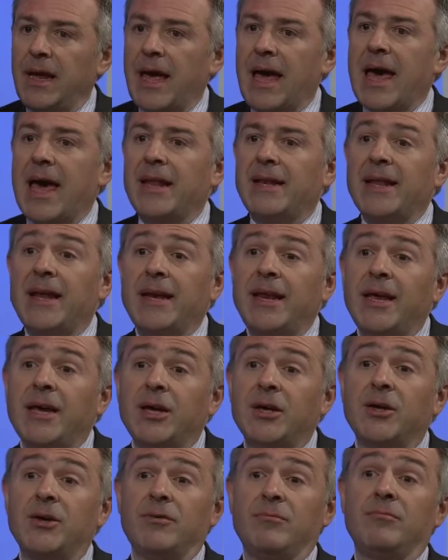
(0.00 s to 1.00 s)
and then he
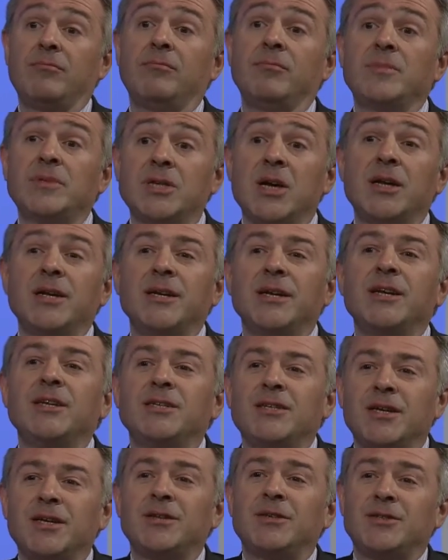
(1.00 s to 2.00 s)
can turn it
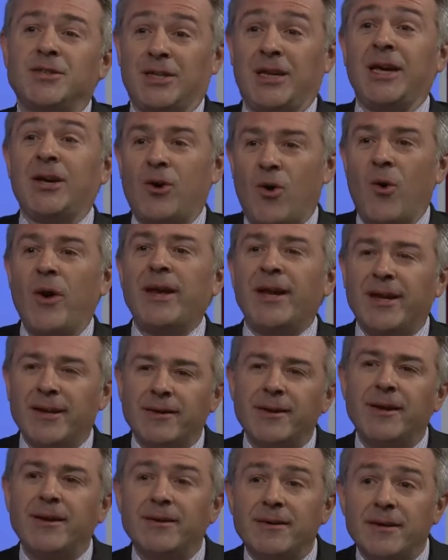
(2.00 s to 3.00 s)
into coin it.
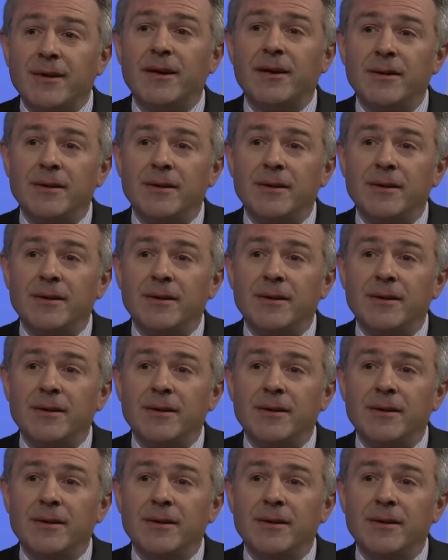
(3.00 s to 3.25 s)
Into and, and,